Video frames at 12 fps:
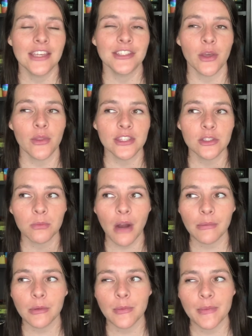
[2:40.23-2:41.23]
So this will
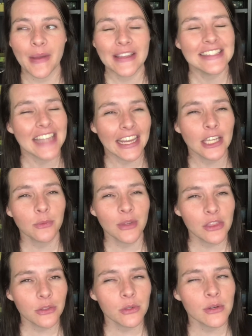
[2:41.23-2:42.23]
probably be my second
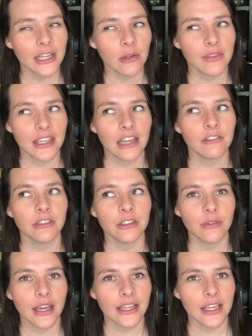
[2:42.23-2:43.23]
read through. I don't think I've
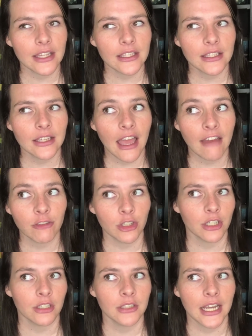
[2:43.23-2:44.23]
reread it
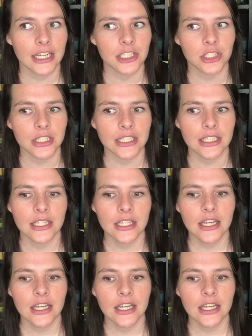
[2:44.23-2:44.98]
ever, actually.